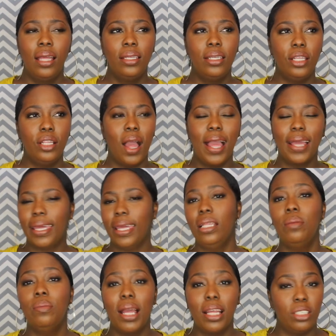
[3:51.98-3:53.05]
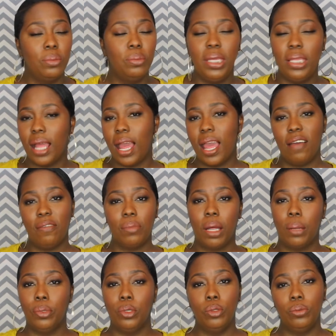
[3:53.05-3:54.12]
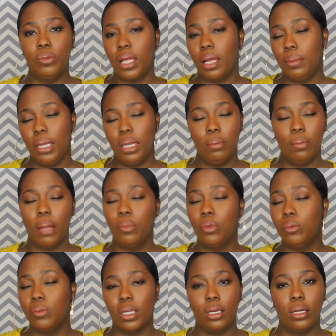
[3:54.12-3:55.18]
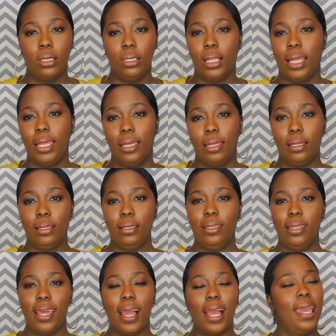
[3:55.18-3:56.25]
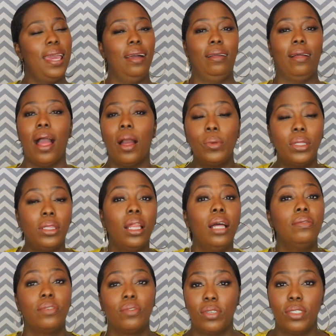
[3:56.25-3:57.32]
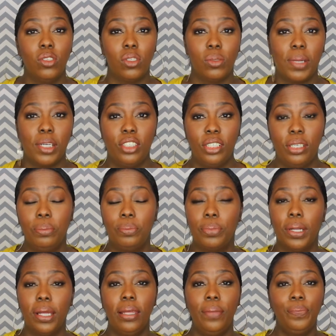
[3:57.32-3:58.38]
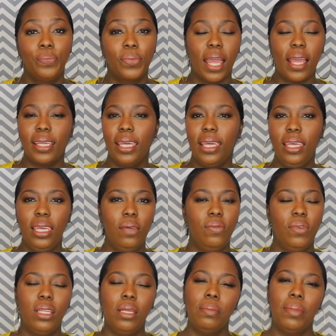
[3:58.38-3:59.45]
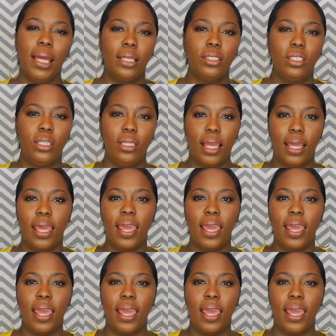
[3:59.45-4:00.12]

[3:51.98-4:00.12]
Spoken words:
you know, I can't imagine me not having my boobs. I mean, my boobs are like hell. I would love to reduce my shit, but I can't even imagine not